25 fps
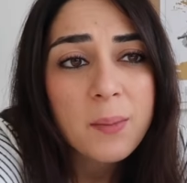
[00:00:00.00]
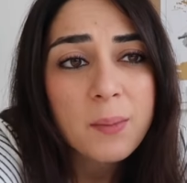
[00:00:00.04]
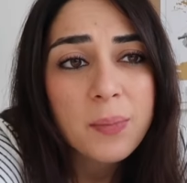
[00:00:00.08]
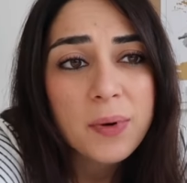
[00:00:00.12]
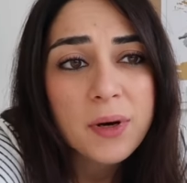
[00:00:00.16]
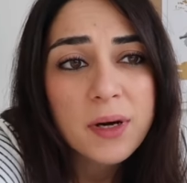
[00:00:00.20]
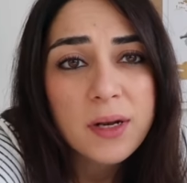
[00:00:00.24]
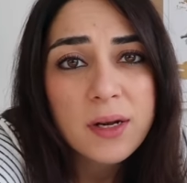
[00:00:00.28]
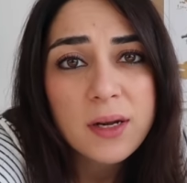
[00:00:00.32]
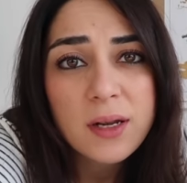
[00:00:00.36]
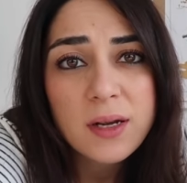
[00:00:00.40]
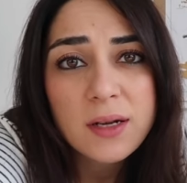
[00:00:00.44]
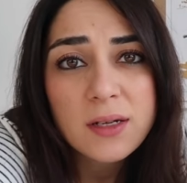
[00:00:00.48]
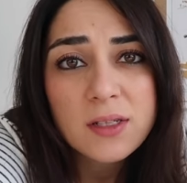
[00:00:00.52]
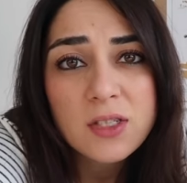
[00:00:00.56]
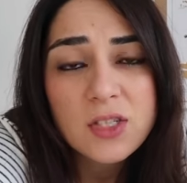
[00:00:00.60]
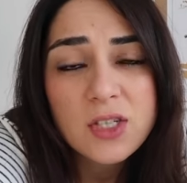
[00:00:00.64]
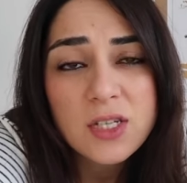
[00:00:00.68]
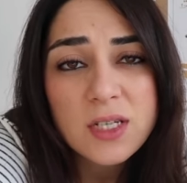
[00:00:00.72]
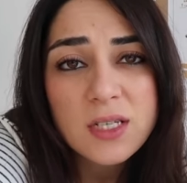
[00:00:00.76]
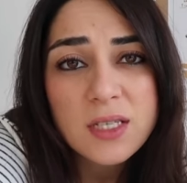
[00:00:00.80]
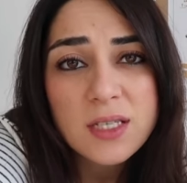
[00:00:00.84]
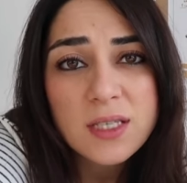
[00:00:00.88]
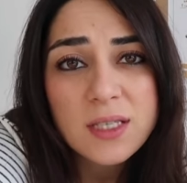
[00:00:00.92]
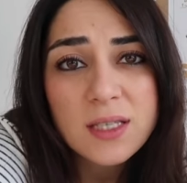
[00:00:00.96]
but
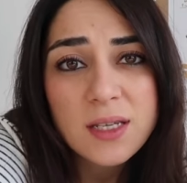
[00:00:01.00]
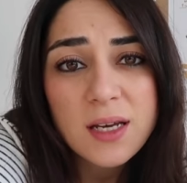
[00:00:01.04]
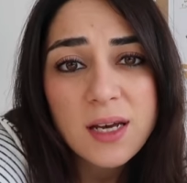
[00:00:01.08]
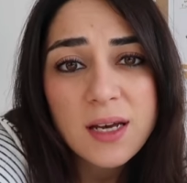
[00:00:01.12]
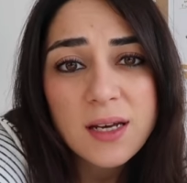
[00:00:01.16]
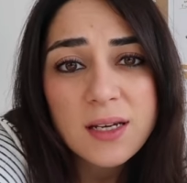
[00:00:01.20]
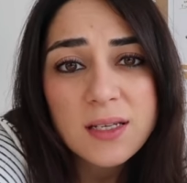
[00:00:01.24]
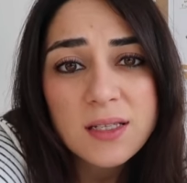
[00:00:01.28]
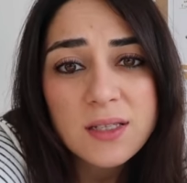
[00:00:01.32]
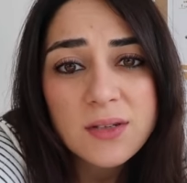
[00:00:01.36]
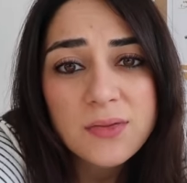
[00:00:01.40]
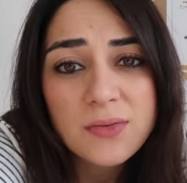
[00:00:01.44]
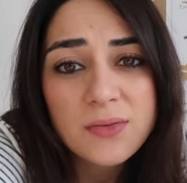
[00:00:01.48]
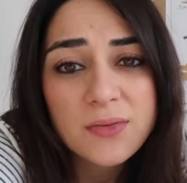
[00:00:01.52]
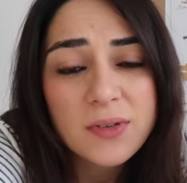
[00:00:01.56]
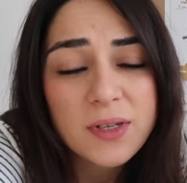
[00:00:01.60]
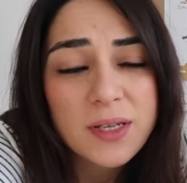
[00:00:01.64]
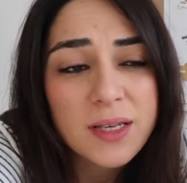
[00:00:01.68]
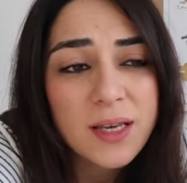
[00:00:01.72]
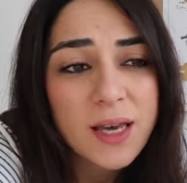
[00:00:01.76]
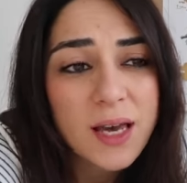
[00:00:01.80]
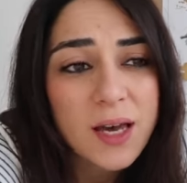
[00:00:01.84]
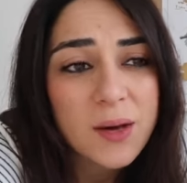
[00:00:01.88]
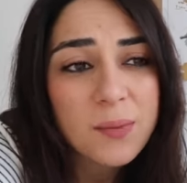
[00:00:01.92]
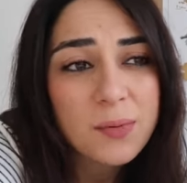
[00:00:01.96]
just as a
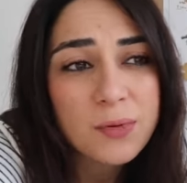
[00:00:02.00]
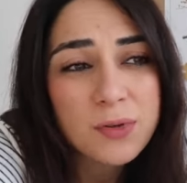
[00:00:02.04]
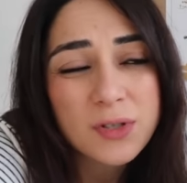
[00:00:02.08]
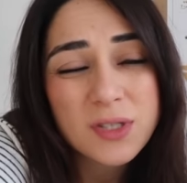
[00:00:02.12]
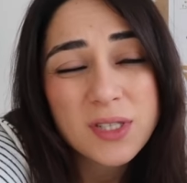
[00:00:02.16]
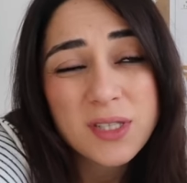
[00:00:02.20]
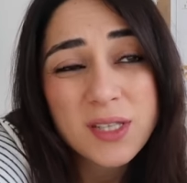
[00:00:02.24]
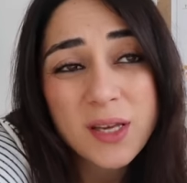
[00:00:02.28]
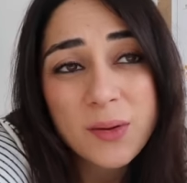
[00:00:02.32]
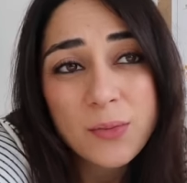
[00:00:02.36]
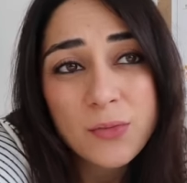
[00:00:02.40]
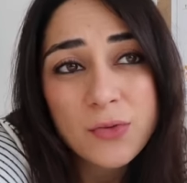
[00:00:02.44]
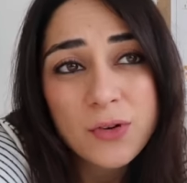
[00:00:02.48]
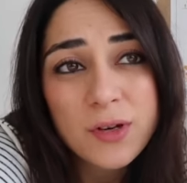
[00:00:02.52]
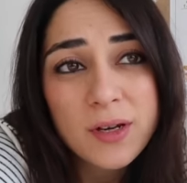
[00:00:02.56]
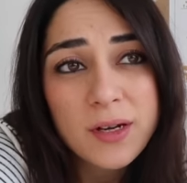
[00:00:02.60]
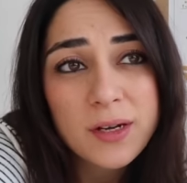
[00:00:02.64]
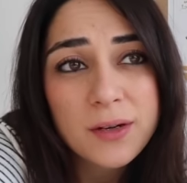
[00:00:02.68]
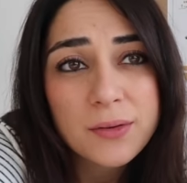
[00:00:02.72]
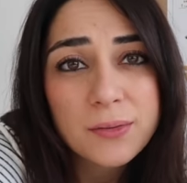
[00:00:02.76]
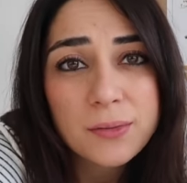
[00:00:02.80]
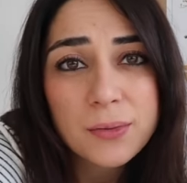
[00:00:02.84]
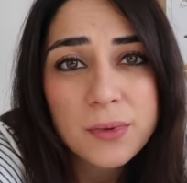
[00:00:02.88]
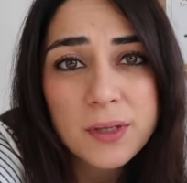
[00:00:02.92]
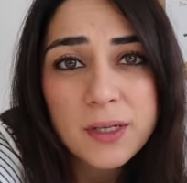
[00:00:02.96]
recap or summary
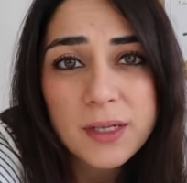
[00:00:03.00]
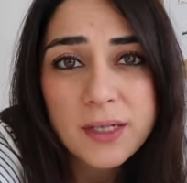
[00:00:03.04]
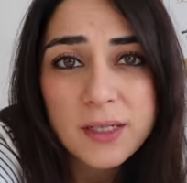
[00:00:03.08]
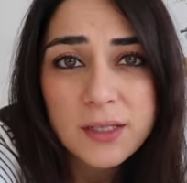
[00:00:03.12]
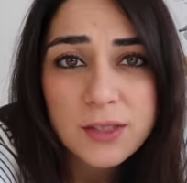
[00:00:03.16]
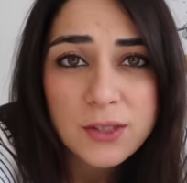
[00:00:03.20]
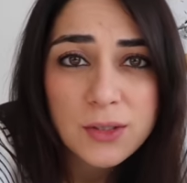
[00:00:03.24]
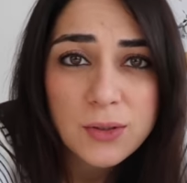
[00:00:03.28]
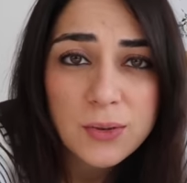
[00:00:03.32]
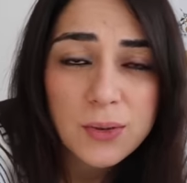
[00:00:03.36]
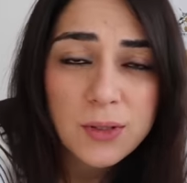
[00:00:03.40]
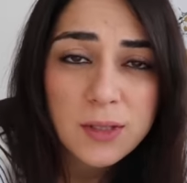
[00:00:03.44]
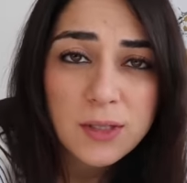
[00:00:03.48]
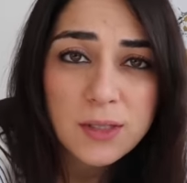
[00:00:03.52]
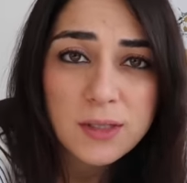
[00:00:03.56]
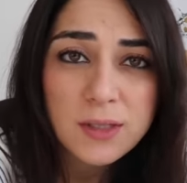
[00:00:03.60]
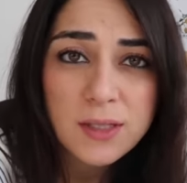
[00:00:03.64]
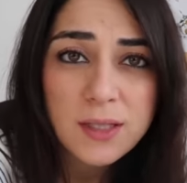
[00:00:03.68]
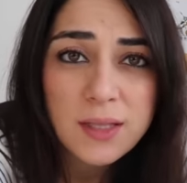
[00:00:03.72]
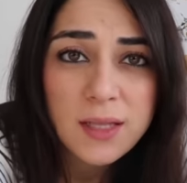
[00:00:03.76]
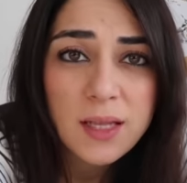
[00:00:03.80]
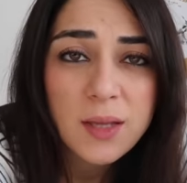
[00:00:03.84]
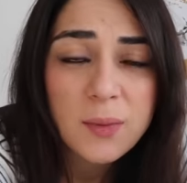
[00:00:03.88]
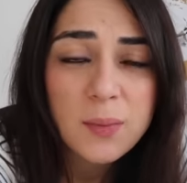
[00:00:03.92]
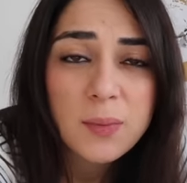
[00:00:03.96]
of what I do on a
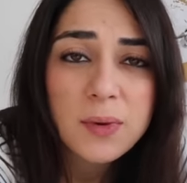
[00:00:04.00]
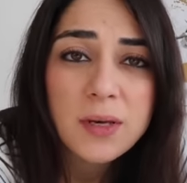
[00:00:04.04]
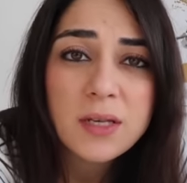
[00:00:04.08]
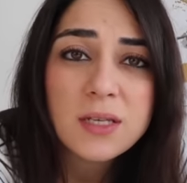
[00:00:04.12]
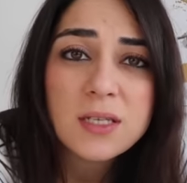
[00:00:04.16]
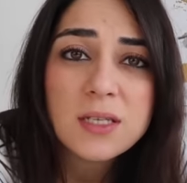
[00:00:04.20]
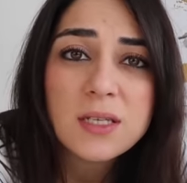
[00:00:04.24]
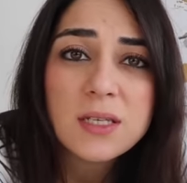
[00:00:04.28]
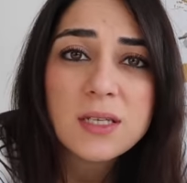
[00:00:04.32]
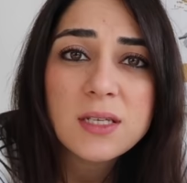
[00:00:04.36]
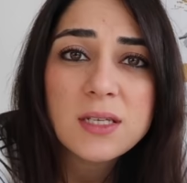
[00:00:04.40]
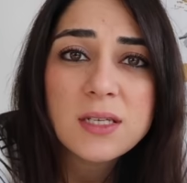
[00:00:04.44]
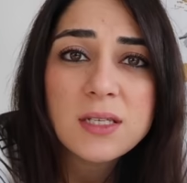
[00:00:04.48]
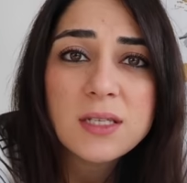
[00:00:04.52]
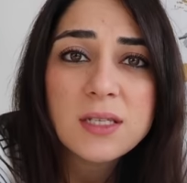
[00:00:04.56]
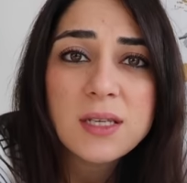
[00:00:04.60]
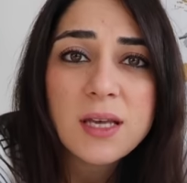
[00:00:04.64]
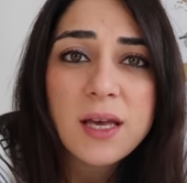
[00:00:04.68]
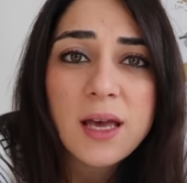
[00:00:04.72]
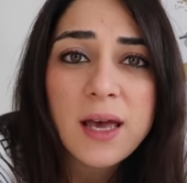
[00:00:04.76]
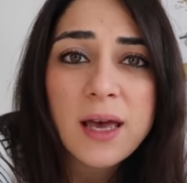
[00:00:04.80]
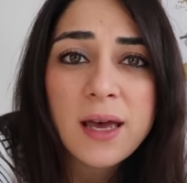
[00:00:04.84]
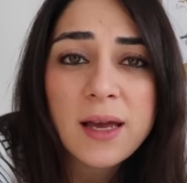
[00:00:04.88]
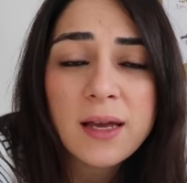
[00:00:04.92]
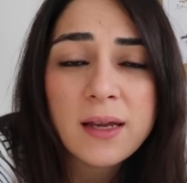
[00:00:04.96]
daily basis
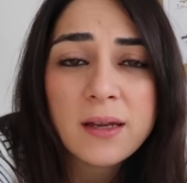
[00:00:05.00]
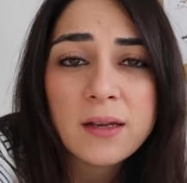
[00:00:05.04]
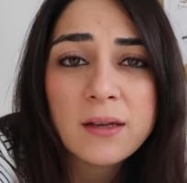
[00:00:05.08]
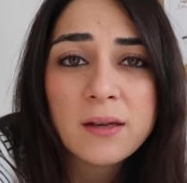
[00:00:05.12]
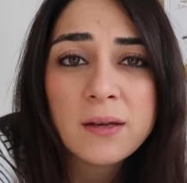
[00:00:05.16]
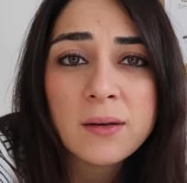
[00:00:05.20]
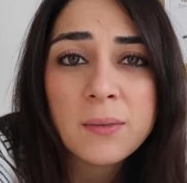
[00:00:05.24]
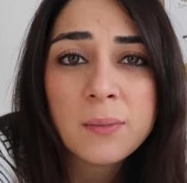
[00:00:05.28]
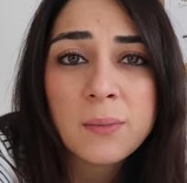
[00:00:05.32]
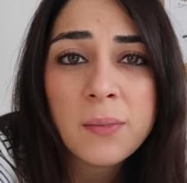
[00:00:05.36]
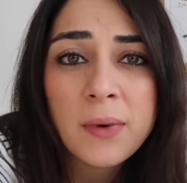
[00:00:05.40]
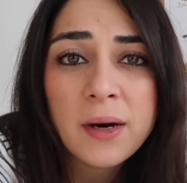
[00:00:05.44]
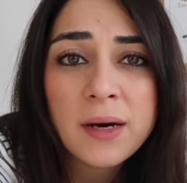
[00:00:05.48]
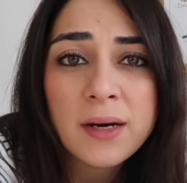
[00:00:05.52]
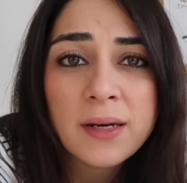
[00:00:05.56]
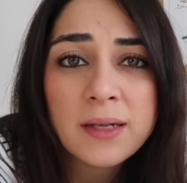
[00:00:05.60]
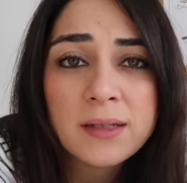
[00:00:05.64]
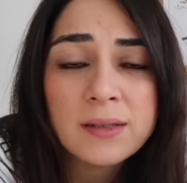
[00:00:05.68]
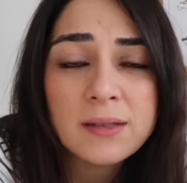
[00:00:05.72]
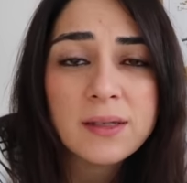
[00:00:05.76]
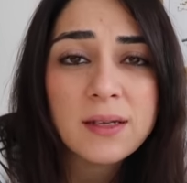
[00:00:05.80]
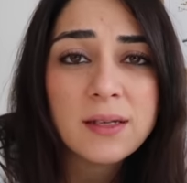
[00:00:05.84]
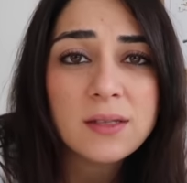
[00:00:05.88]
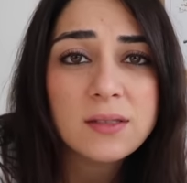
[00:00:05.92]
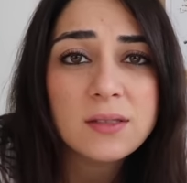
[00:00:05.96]
and my
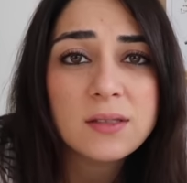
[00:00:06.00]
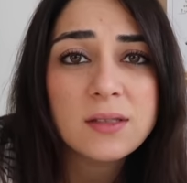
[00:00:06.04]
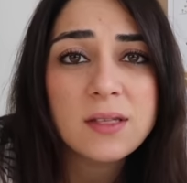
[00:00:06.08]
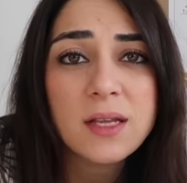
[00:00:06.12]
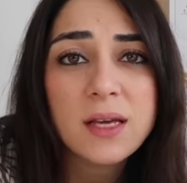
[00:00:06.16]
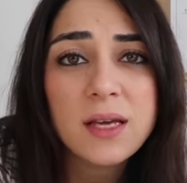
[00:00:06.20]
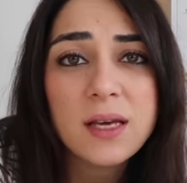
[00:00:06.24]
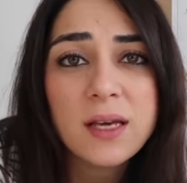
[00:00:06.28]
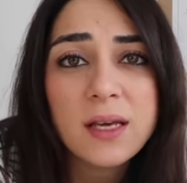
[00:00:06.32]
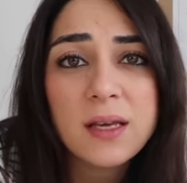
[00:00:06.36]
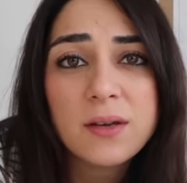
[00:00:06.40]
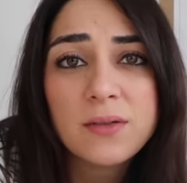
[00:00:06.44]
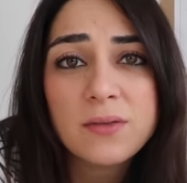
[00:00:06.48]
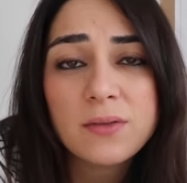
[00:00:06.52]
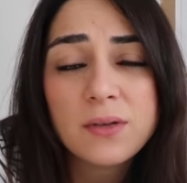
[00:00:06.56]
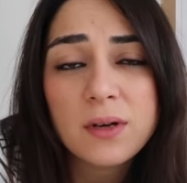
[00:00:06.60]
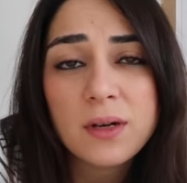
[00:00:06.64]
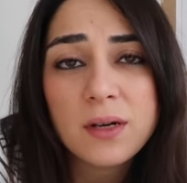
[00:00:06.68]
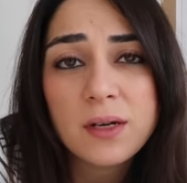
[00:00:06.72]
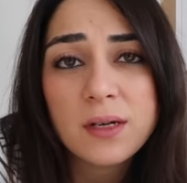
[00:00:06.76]
day-to-day -day,